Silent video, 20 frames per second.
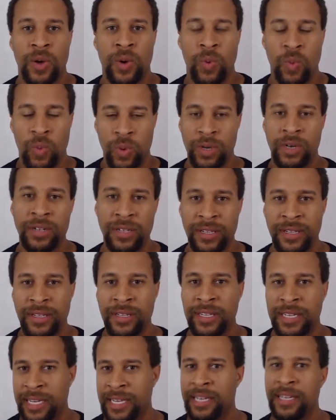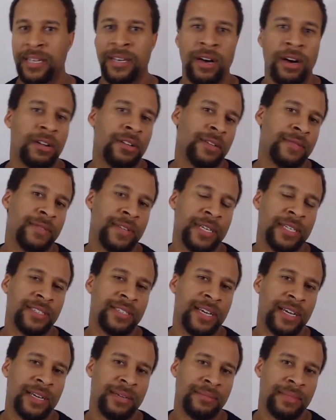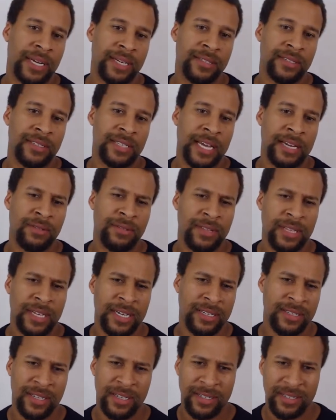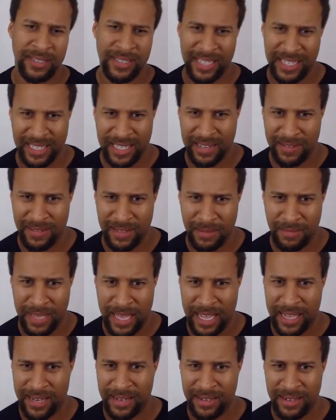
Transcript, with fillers: will eat all of these same bits. I don't think there's any of them that